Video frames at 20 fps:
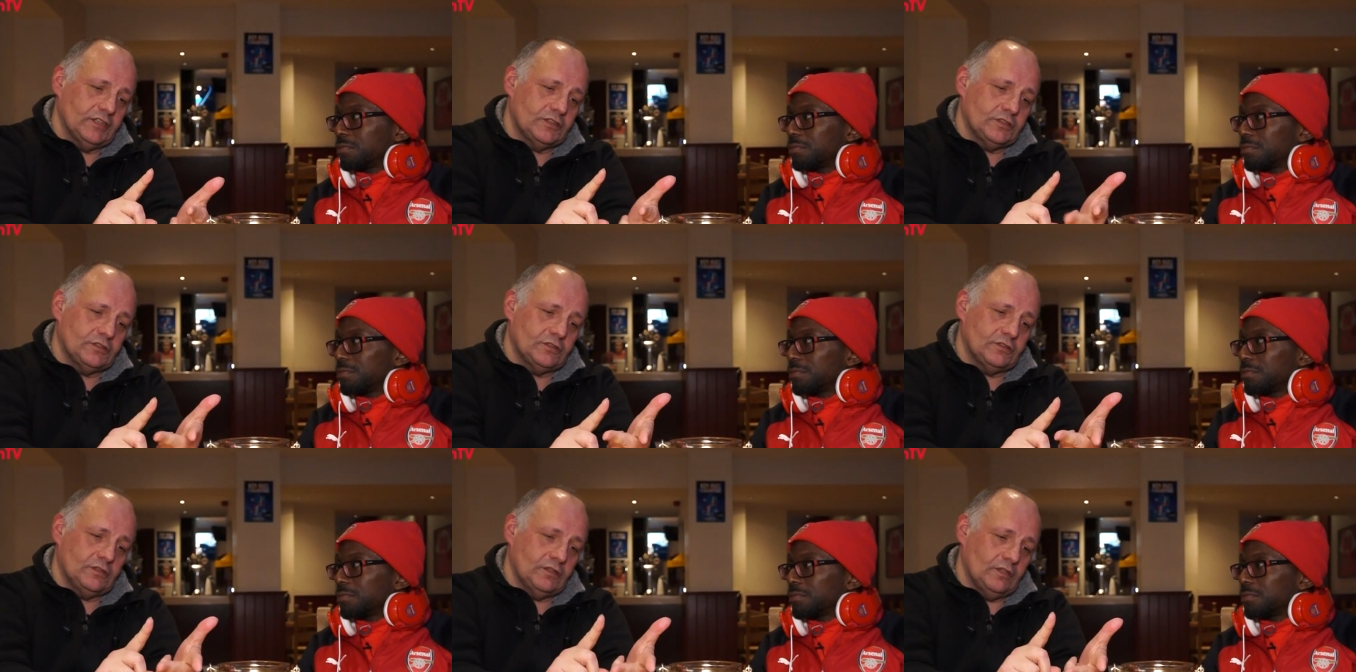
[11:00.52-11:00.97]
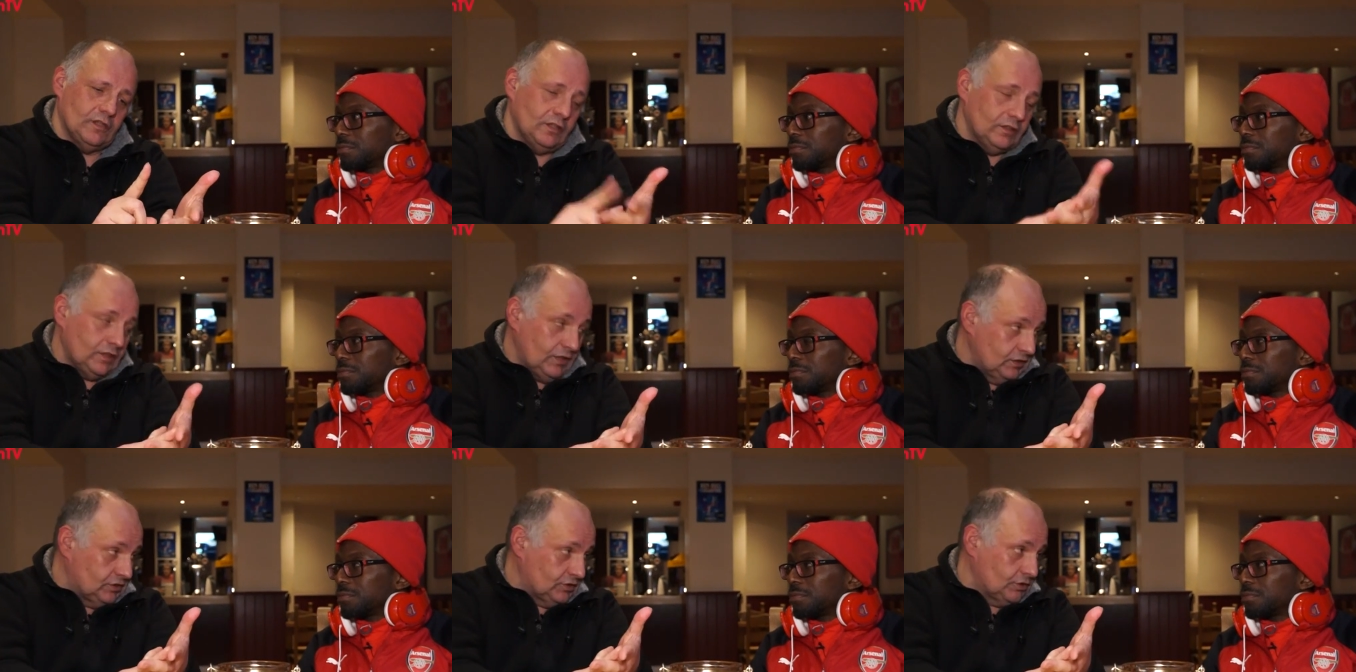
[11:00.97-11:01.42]
Speaker 1: the,
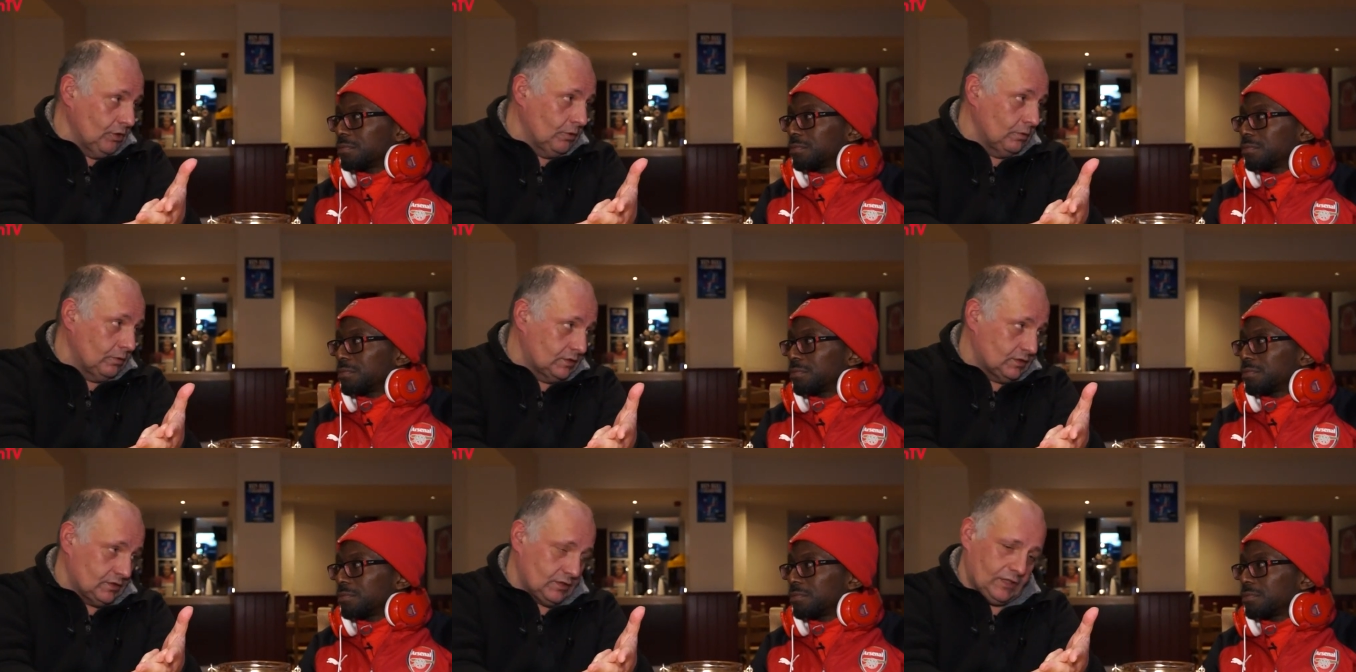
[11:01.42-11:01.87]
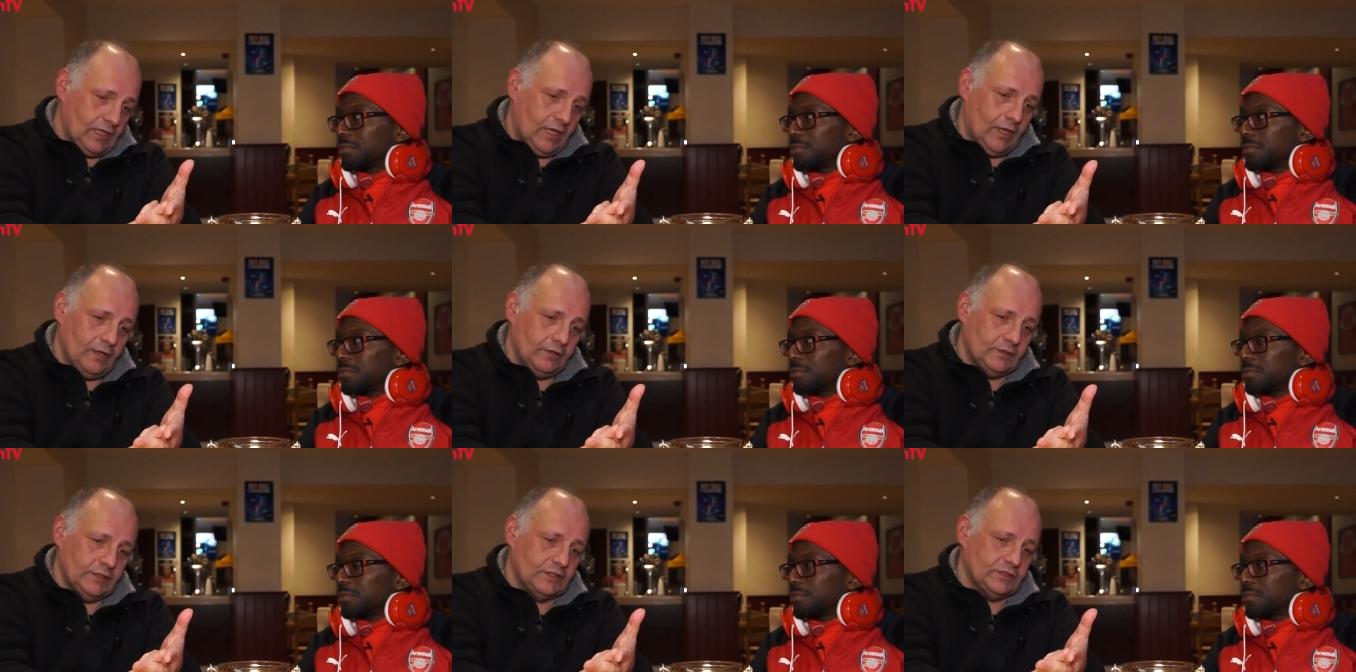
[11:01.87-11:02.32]
these two,
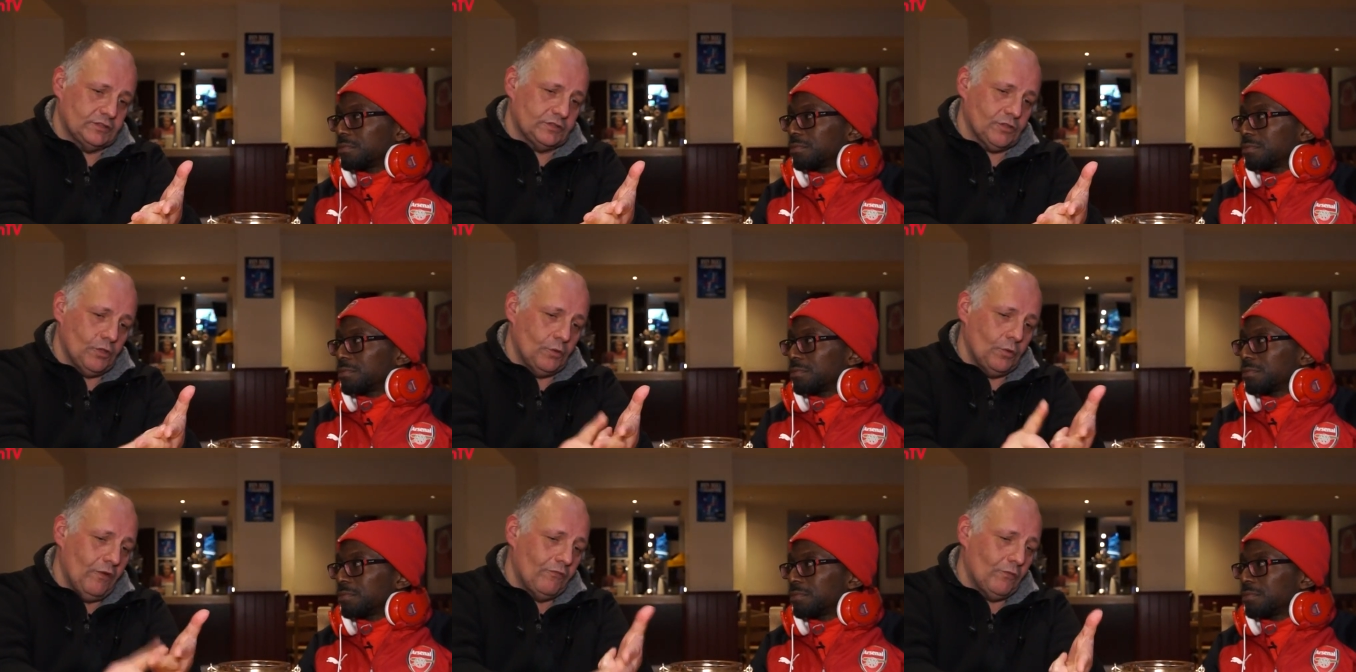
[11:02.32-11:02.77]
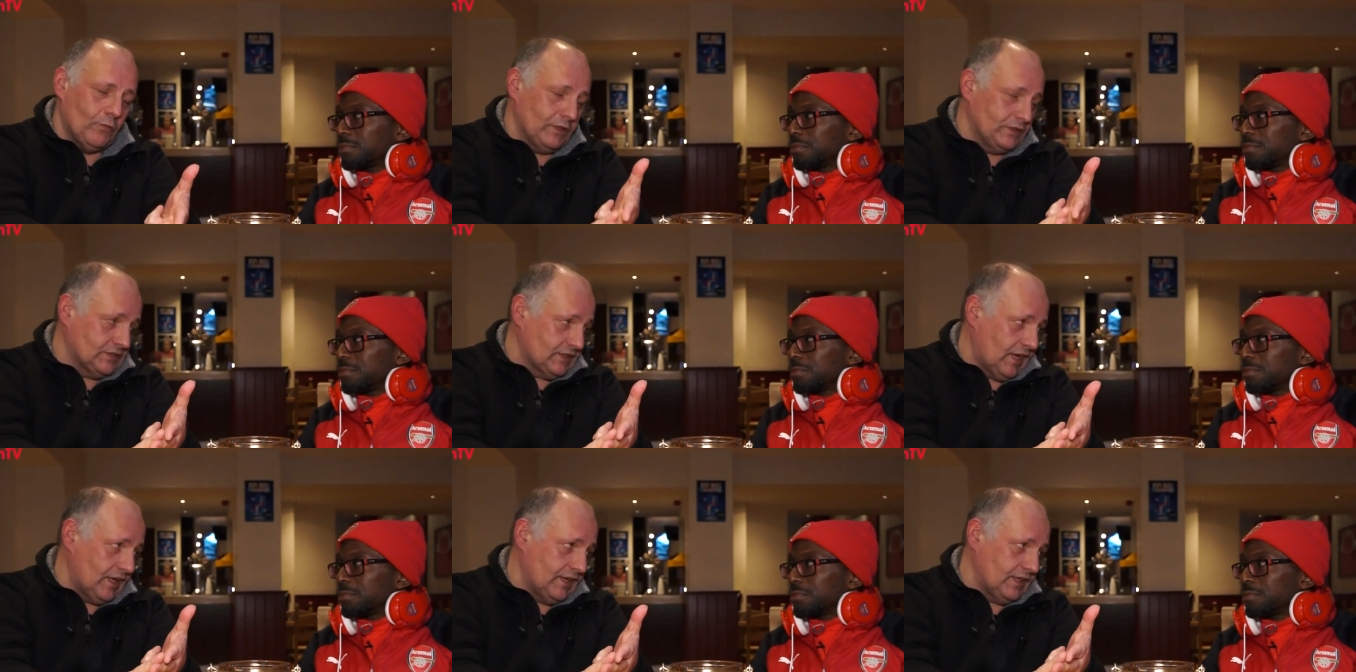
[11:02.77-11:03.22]
these two, whoever
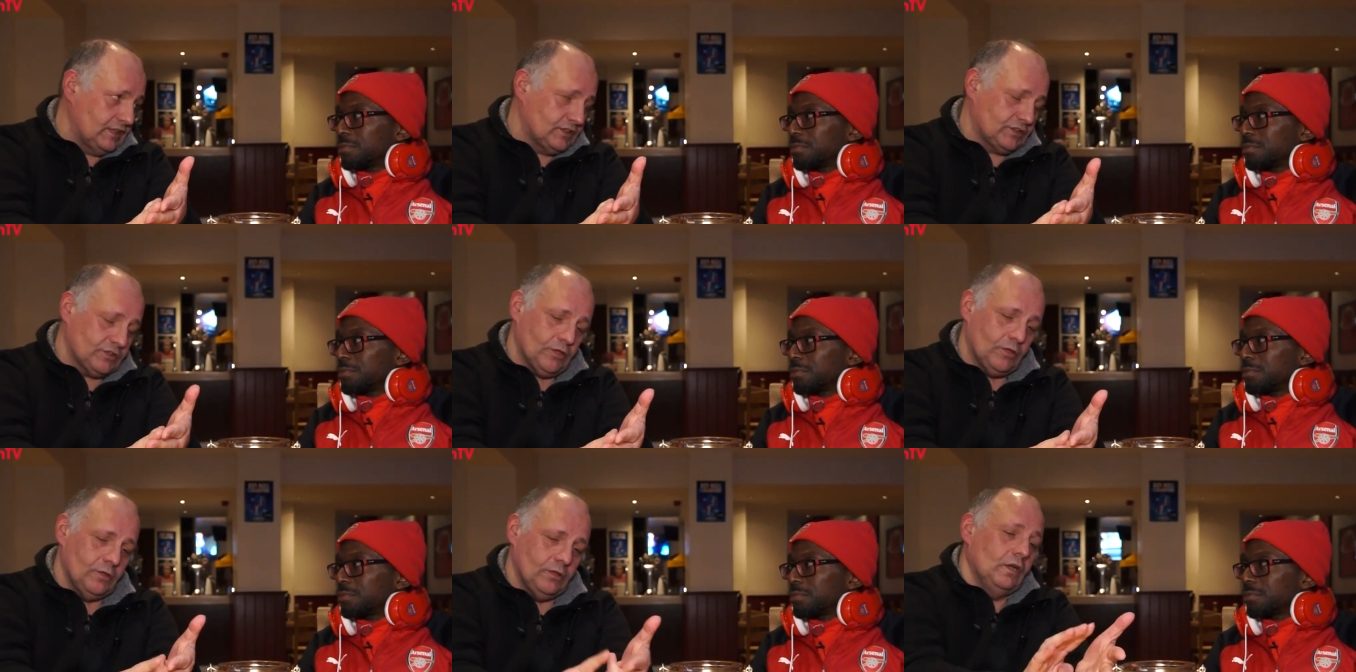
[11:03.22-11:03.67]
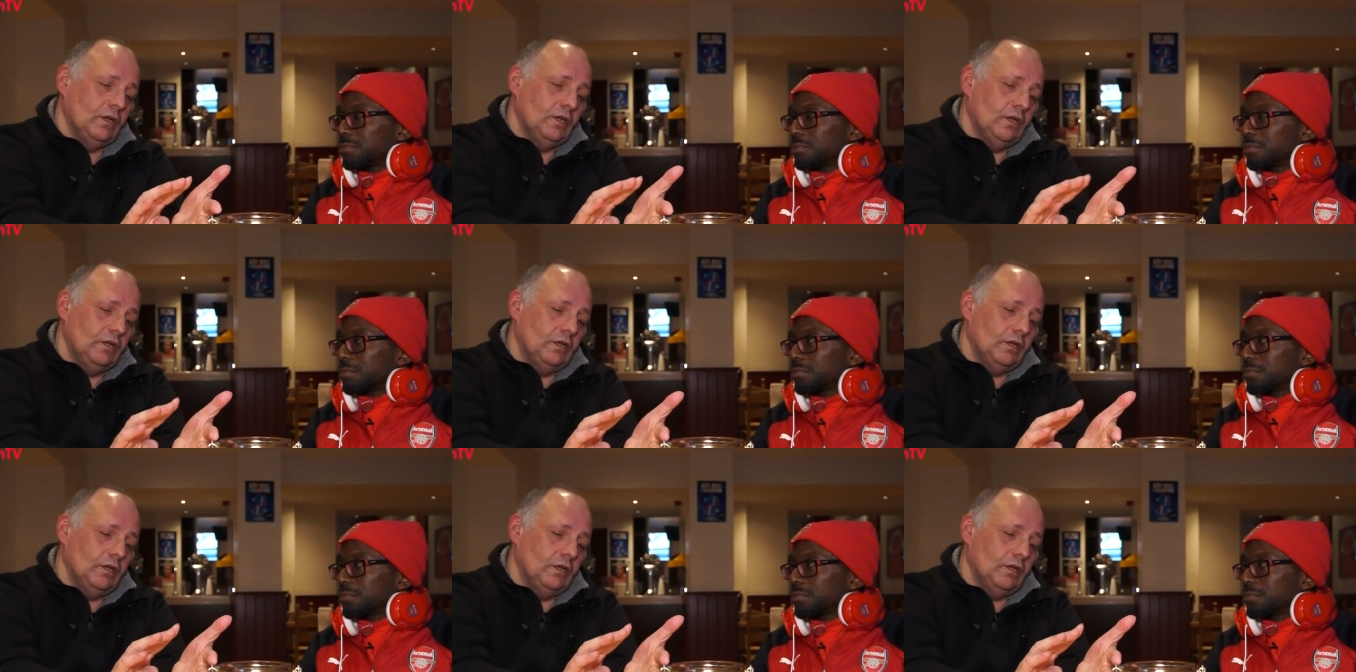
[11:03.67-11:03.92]
wins out of these two,